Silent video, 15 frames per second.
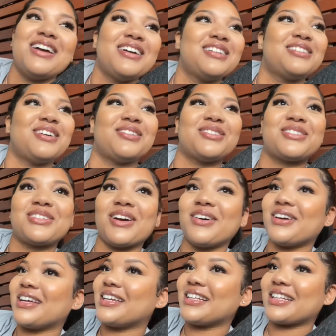don't show
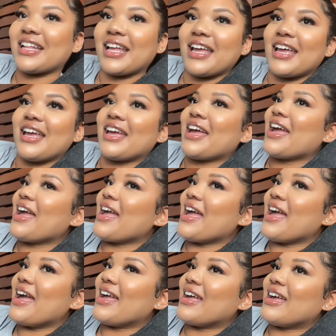anything.
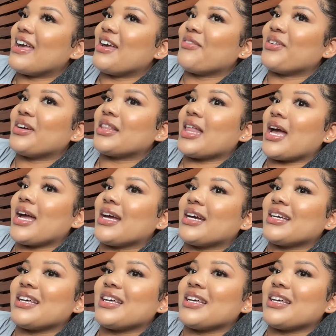And we were like,